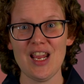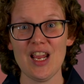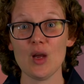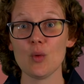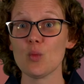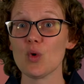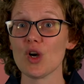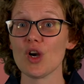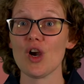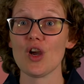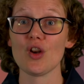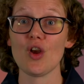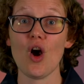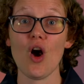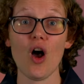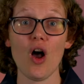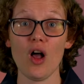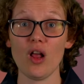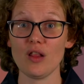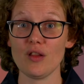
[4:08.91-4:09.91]
And we're on
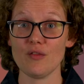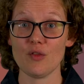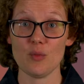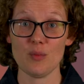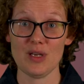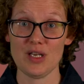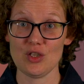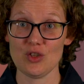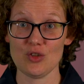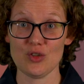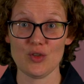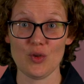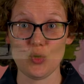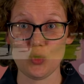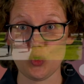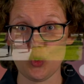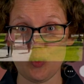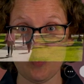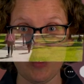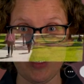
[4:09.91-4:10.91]
all of the major social